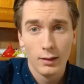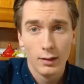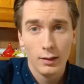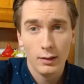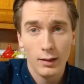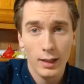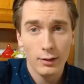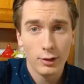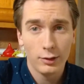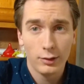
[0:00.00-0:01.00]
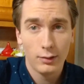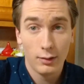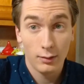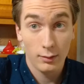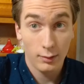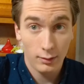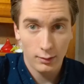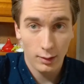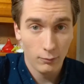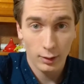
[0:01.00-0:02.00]
they just
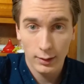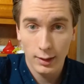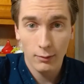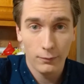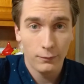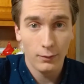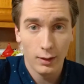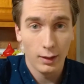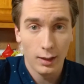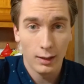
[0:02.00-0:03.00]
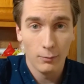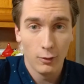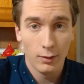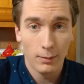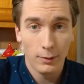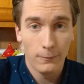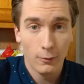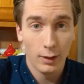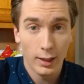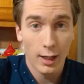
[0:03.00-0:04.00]
didn't want to deal with it anymore. Like before
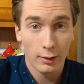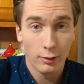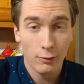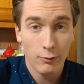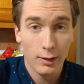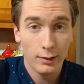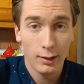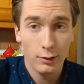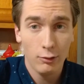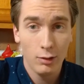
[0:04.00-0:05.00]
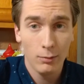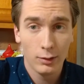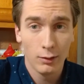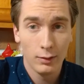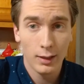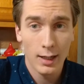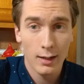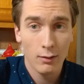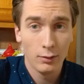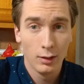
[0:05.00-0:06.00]
it got too crazy because YouTube was going
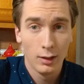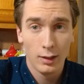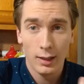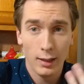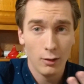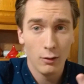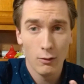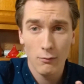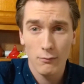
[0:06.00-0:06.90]
downhill.